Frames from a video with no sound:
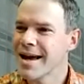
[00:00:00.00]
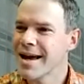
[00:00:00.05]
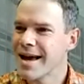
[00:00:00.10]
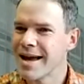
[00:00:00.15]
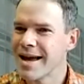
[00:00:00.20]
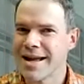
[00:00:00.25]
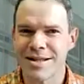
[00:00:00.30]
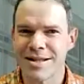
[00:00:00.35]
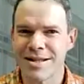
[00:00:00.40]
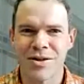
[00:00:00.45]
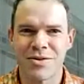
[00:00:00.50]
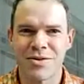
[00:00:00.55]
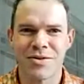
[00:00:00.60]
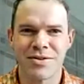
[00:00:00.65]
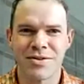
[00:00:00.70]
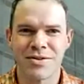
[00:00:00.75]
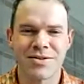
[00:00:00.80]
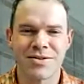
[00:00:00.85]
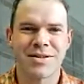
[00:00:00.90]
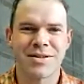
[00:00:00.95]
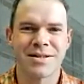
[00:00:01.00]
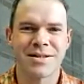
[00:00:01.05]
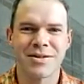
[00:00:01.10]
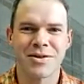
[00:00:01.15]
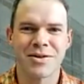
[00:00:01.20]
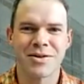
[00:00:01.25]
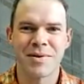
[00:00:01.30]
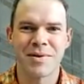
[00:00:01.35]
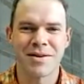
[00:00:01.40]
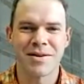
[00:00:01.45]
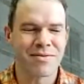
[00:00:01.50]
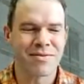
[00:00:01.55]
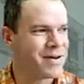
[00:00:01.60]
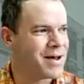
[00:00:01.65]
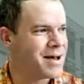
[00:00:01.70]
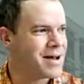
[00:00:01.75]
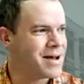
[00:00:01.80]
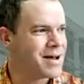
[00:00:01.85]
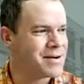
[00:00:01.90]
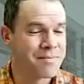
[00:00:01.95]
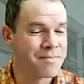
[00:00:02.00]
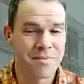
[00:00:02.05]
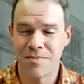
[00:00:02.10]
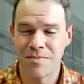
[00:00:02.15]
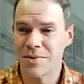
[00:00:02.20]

And so there's this little bit of